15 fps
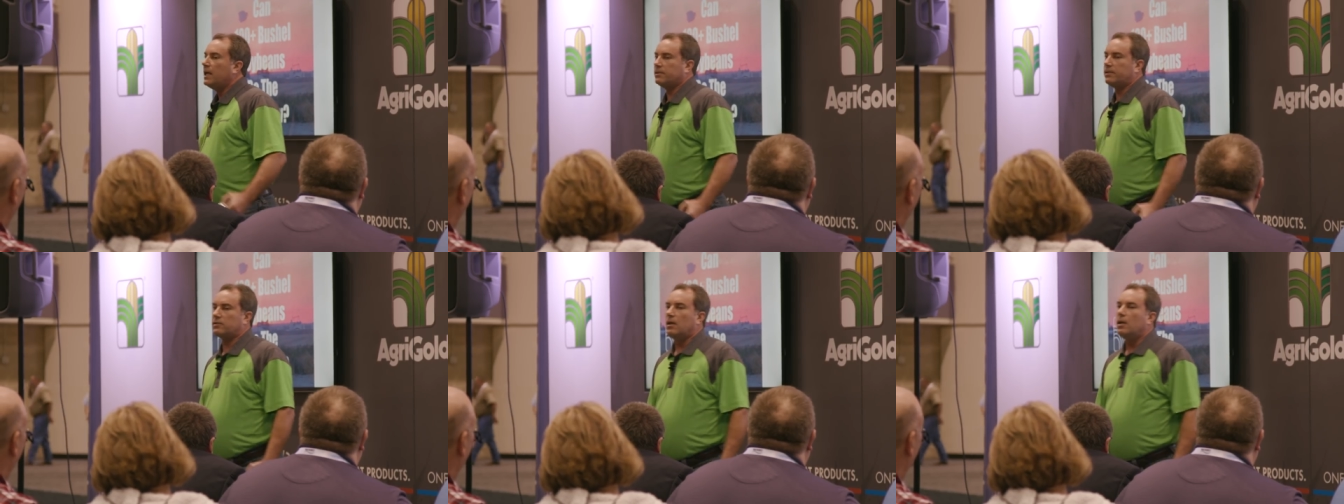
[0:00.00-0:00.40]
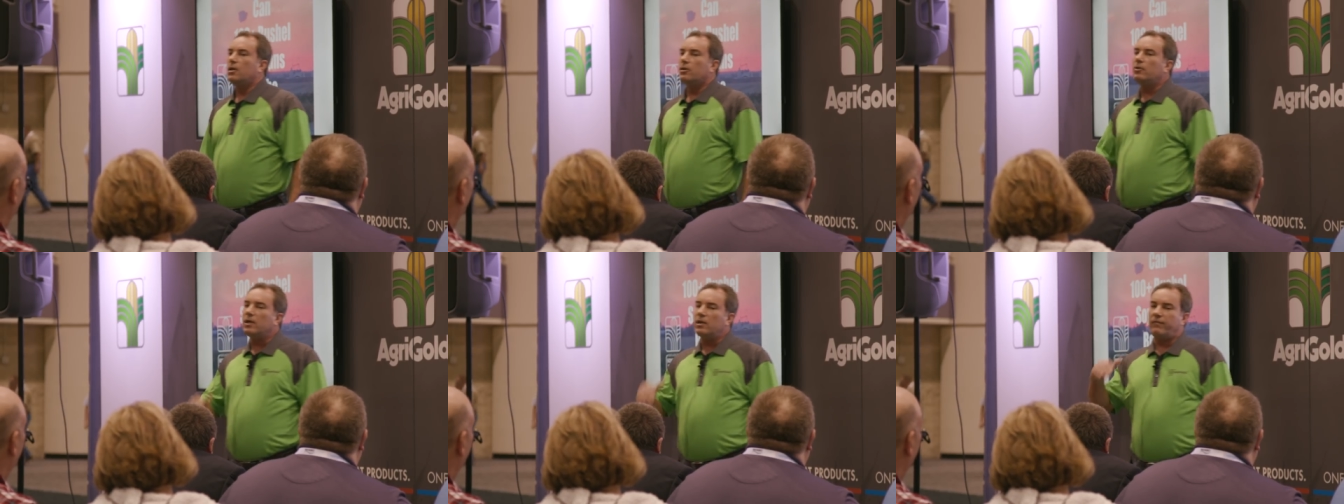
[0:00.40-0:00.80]
He says,
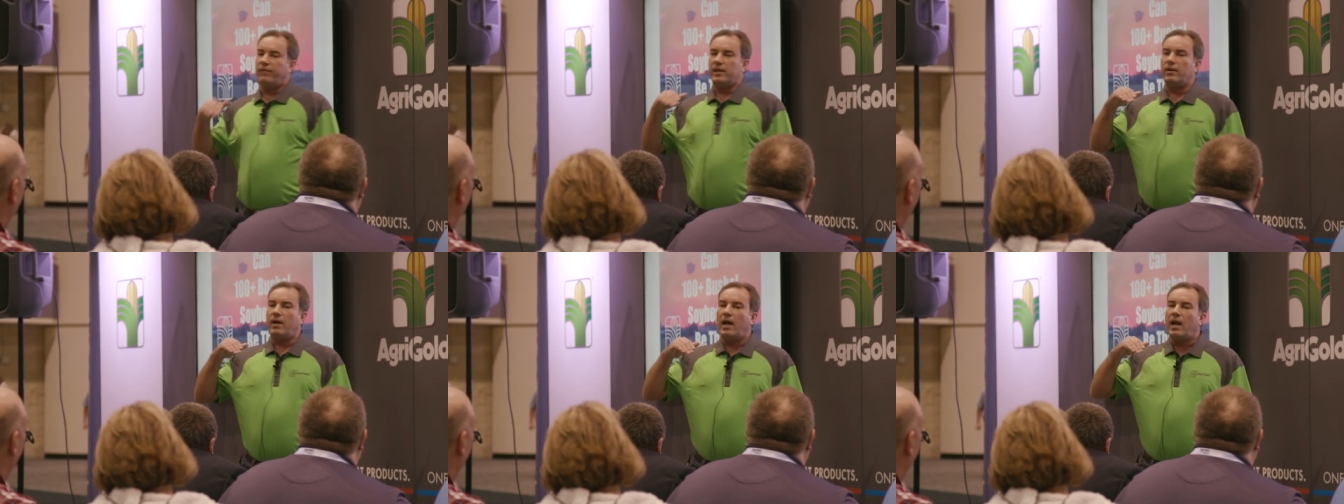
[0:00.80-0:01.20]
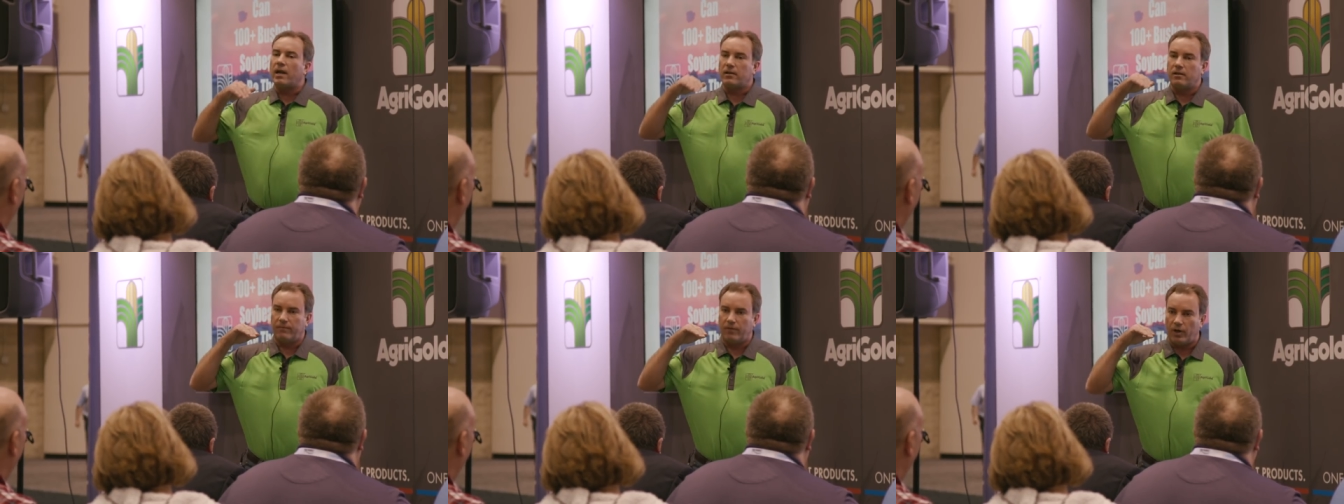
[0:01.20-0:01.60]
you need to figure out
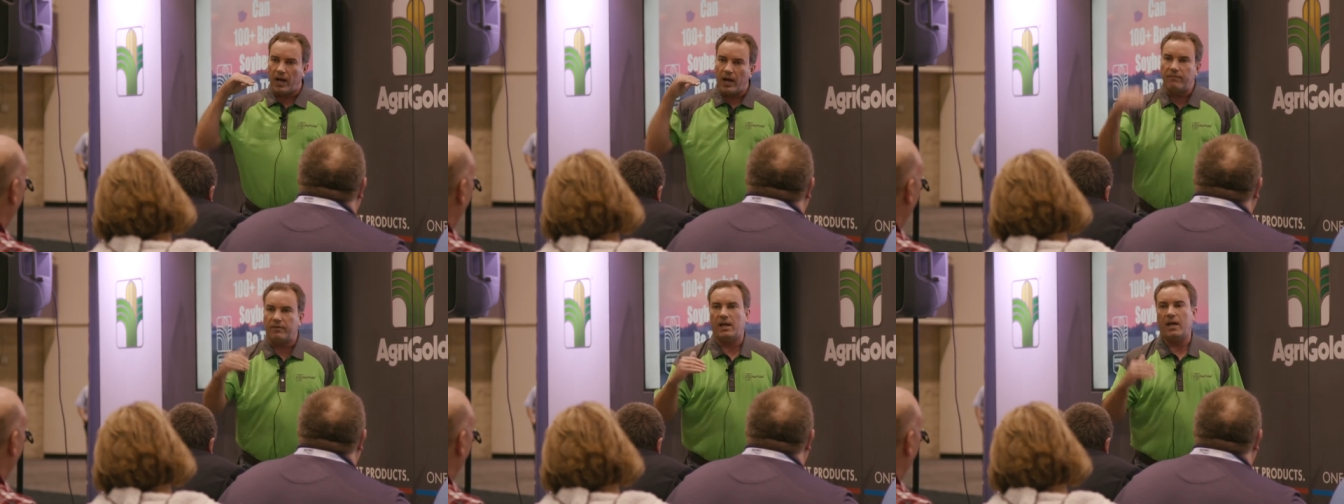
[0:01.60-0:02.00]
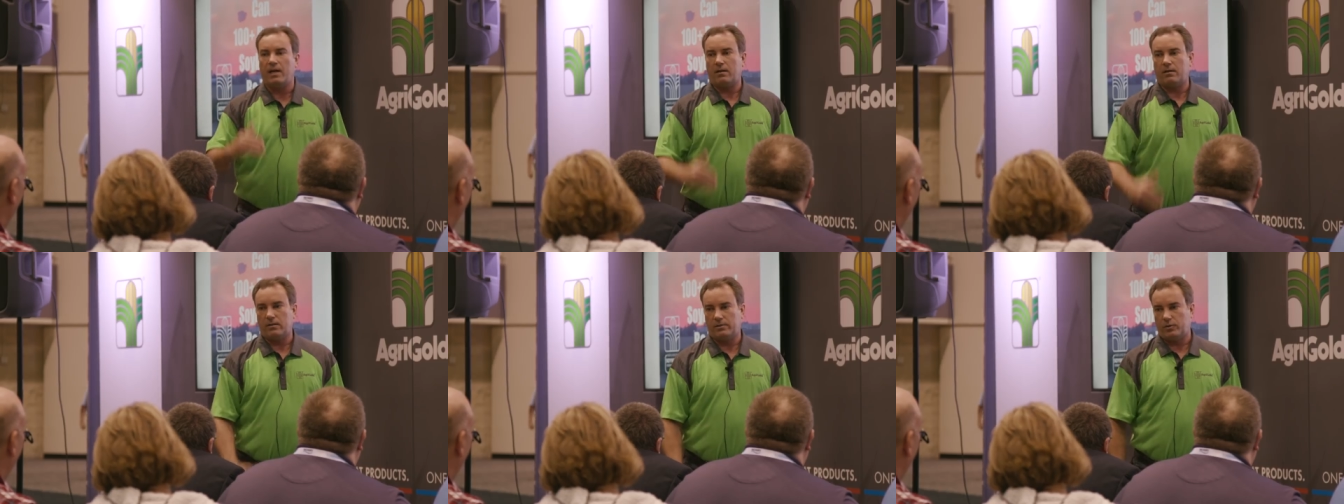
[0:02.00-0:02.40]
how to convert every
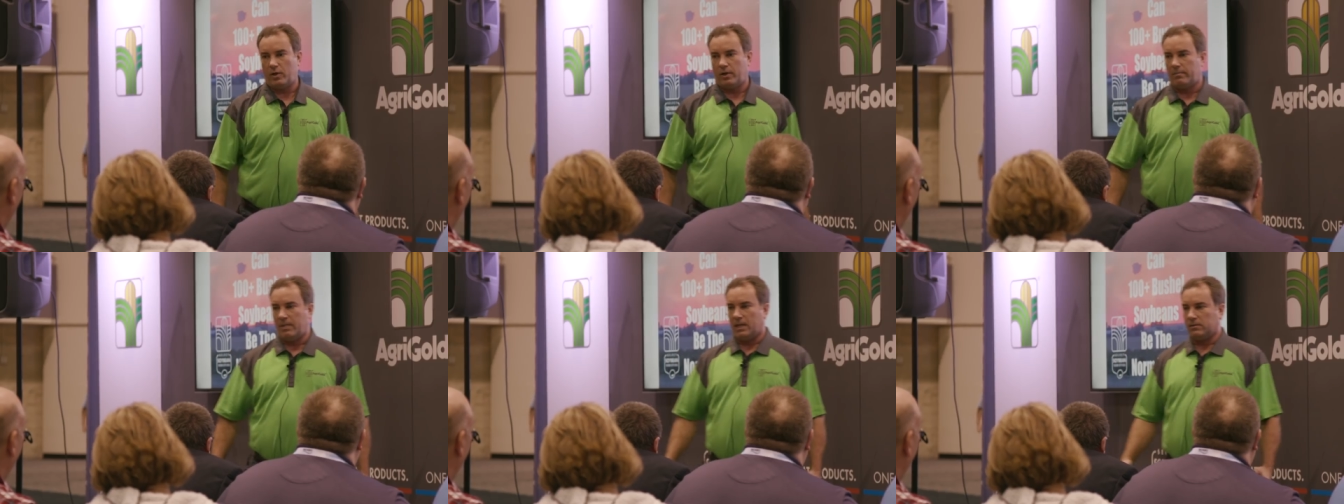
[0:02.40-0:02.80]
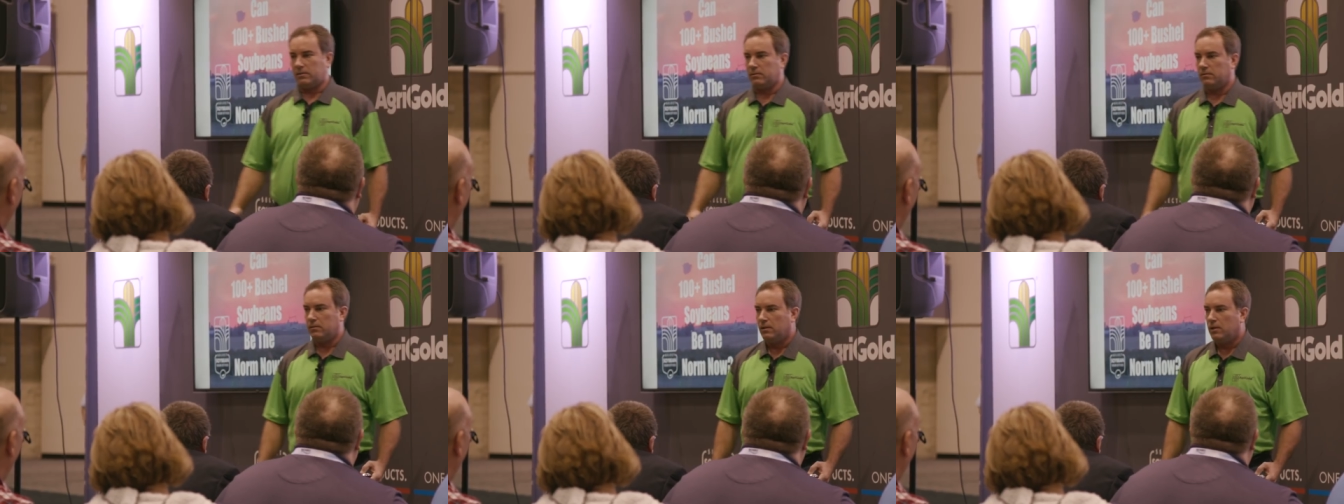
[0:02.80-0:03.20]
acre to soybeans.
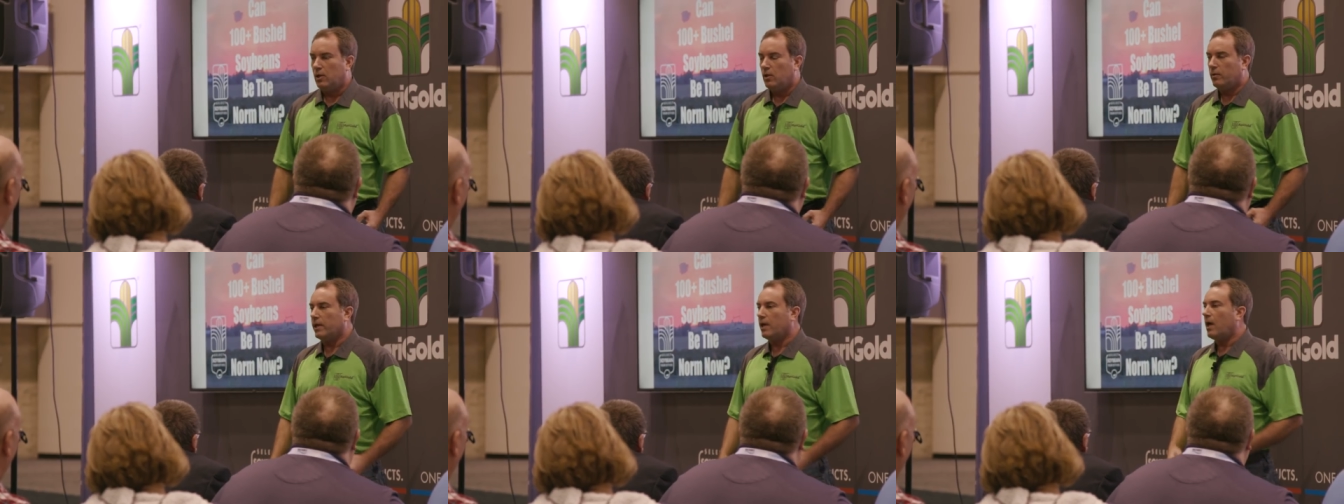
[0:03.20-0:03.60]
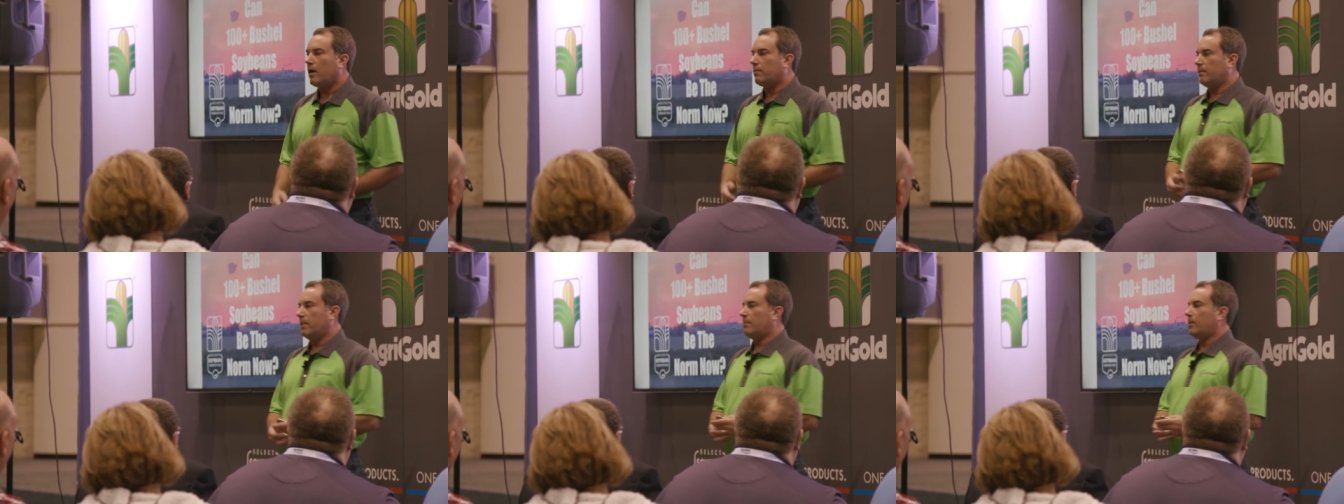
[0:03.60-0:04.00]
But you got
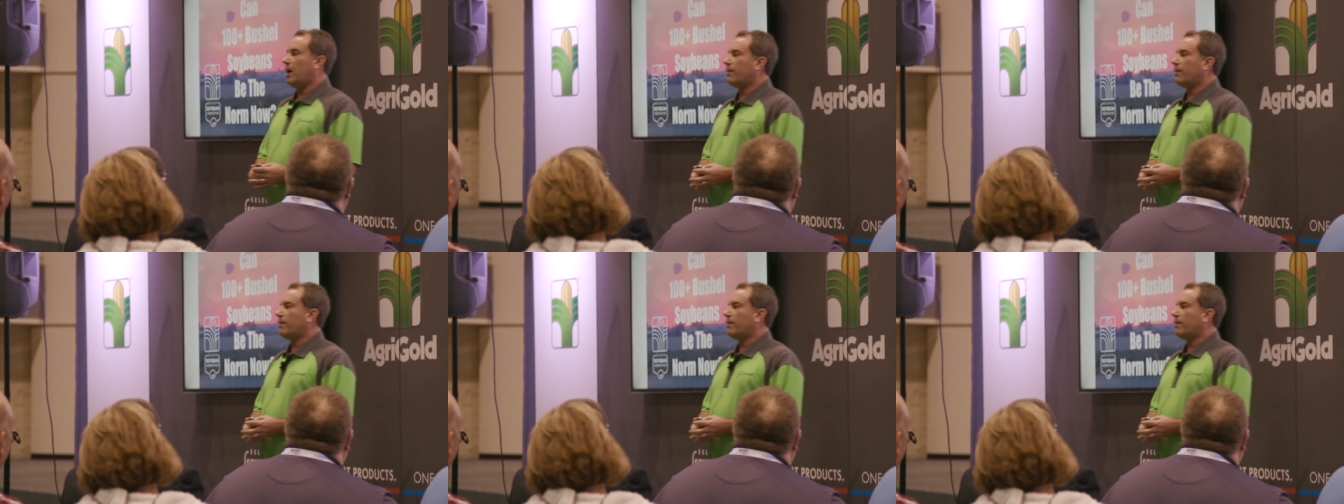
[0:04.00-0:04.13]
to remember,